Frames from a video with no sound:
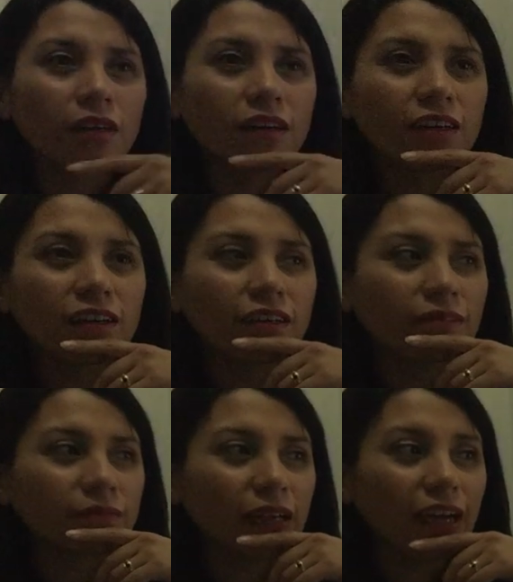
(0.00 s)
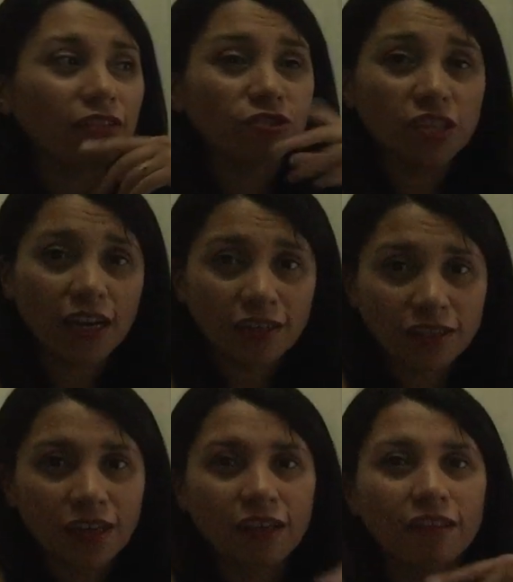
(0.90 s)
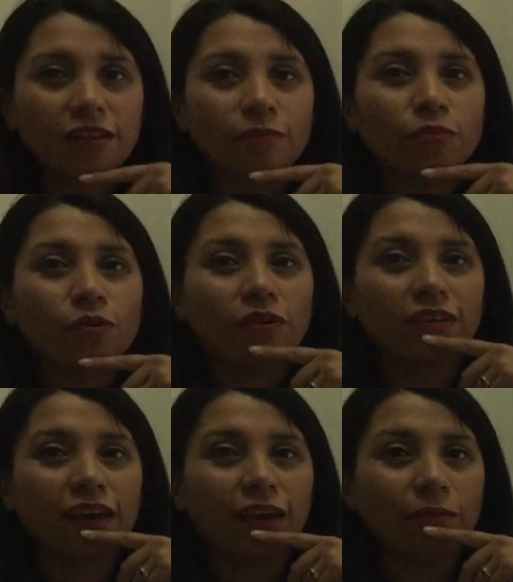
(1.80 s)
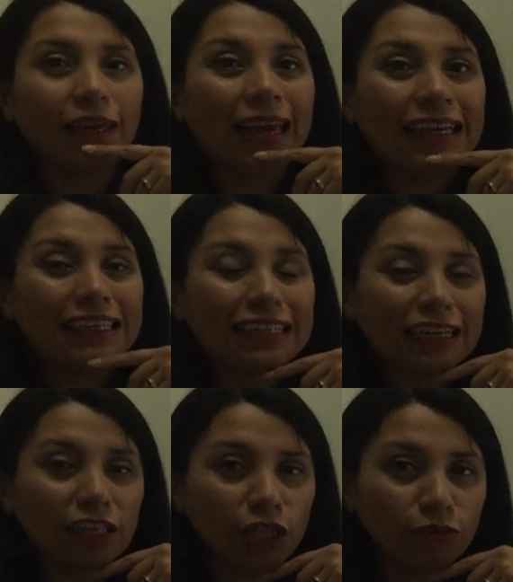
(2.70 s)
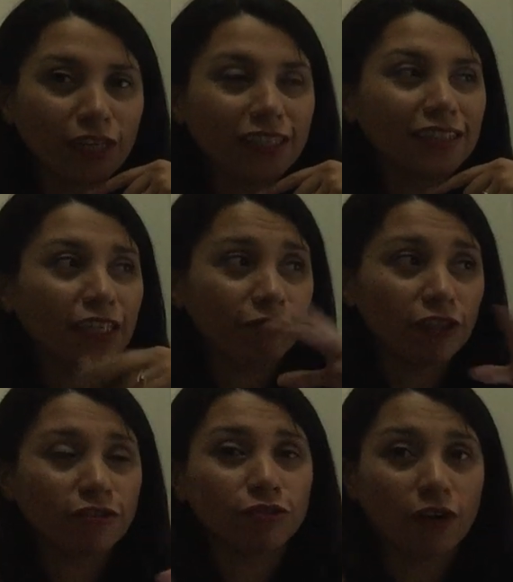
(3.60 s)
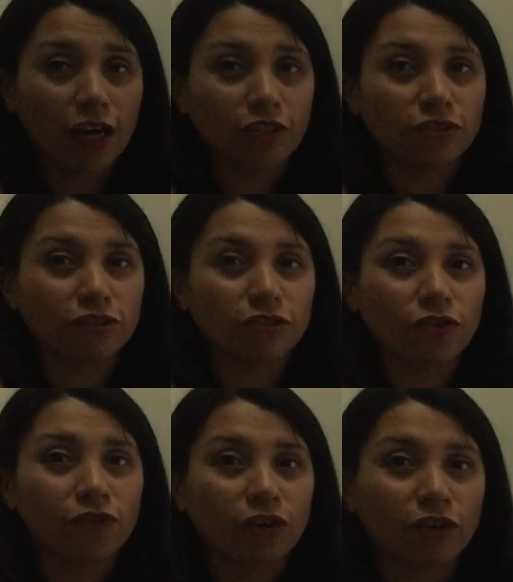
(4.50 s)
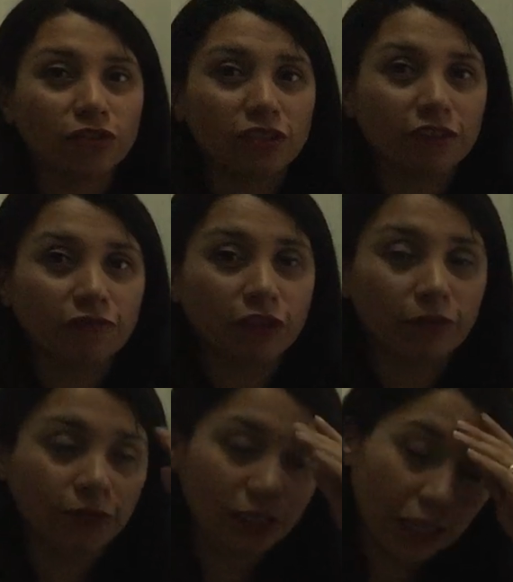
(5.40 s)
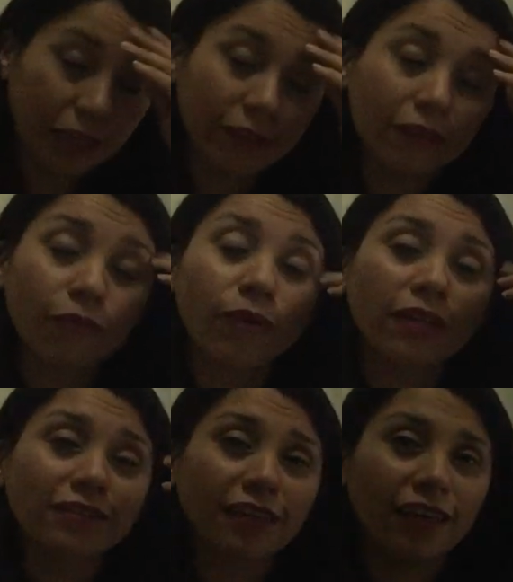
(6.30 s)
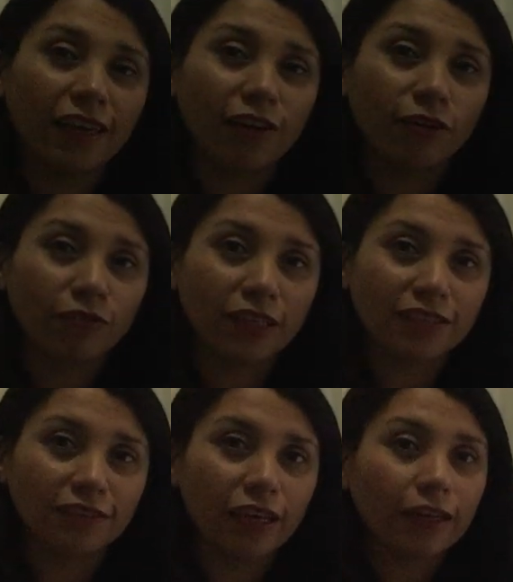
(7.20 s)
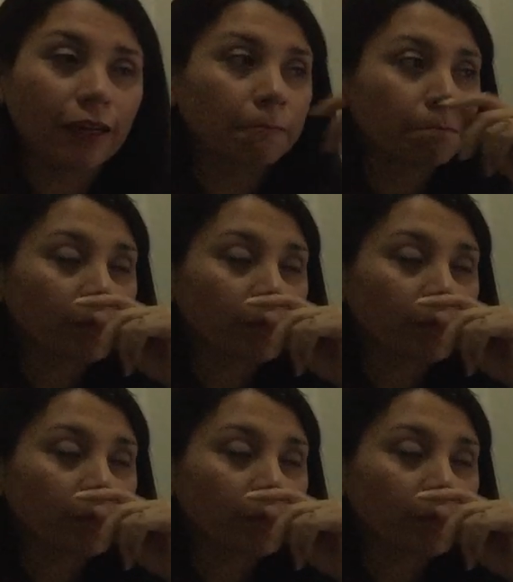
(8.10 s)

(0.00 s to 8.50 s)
I checked the board game, and it included different structures of the causative verbs, like the ones I already stated.